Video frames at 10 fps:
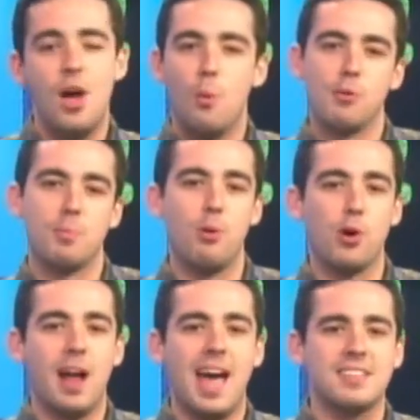one
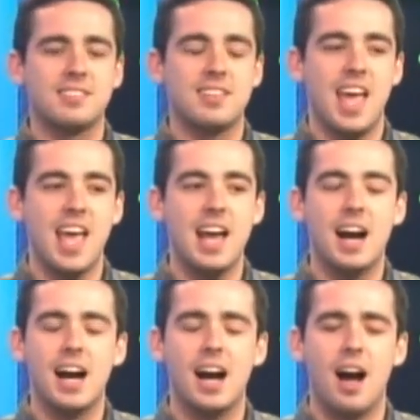reporter asked a
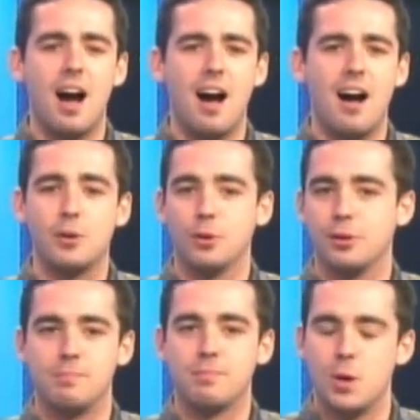uh,
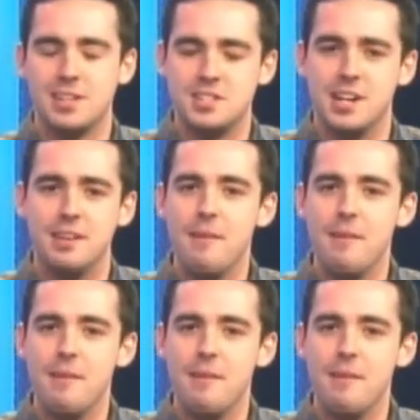awkward question.